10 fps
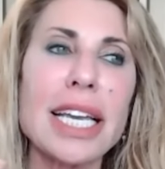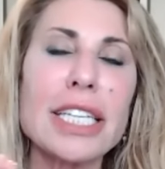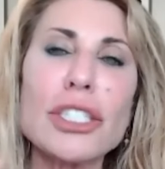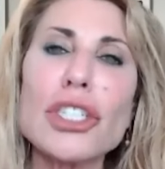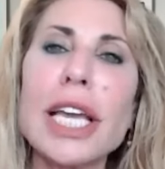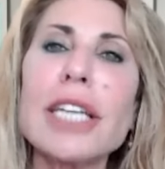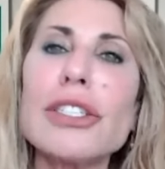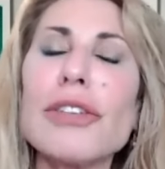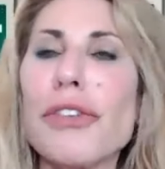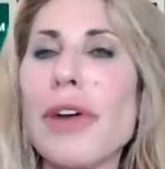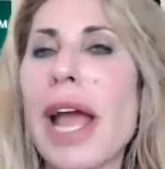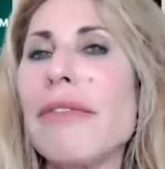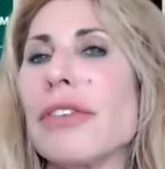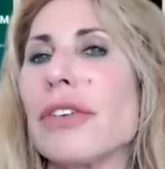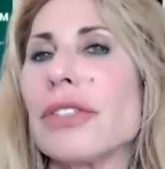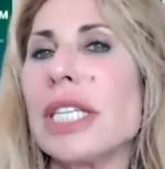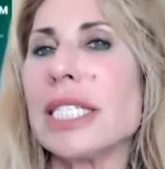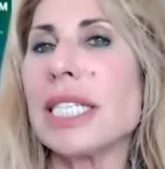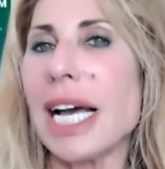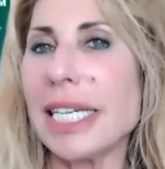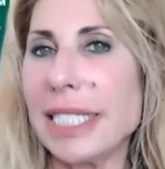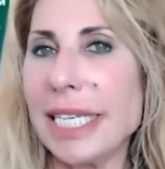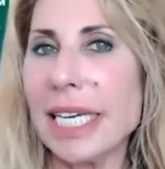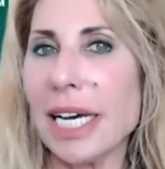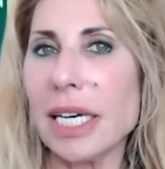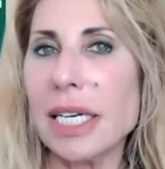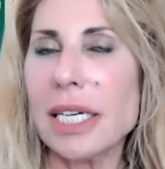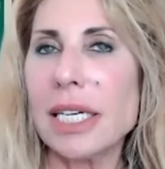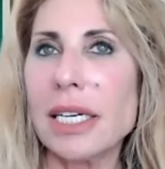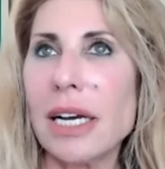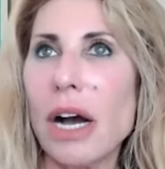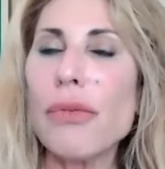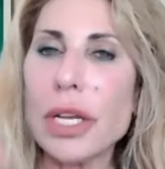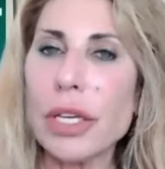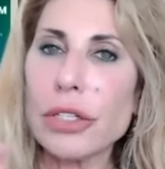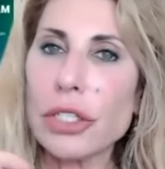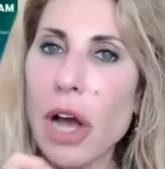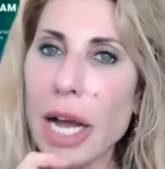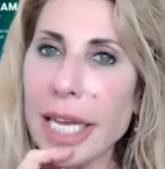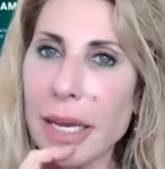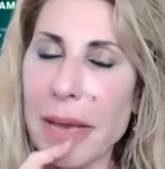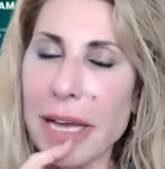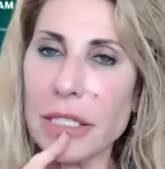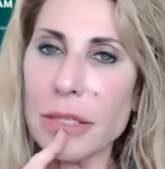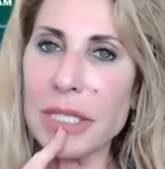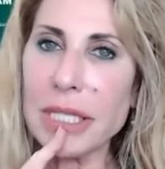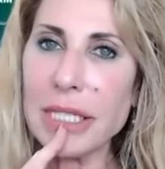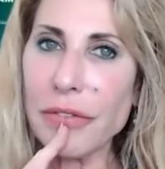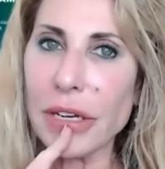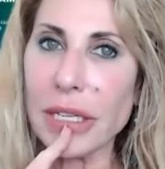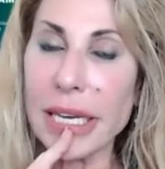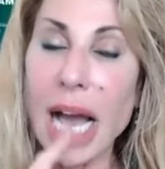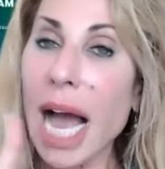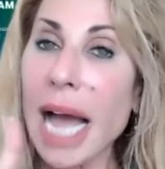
it changed forever this idea of what you're talking about specifically.